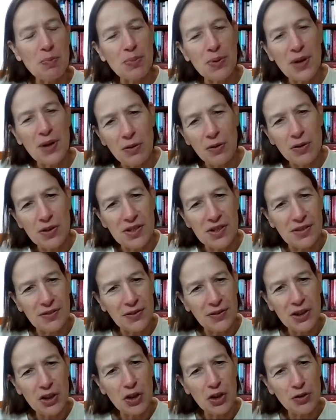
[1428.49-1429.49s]
proud of
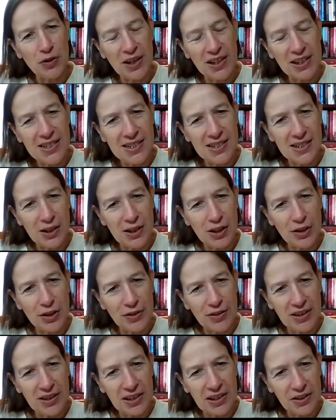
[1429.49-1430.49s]
in your writing
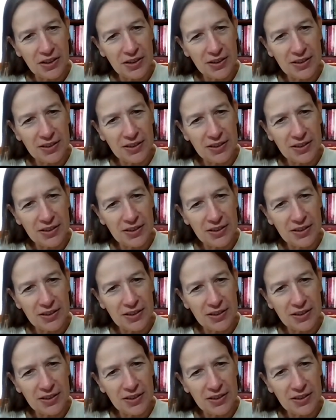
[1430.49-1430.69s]
career?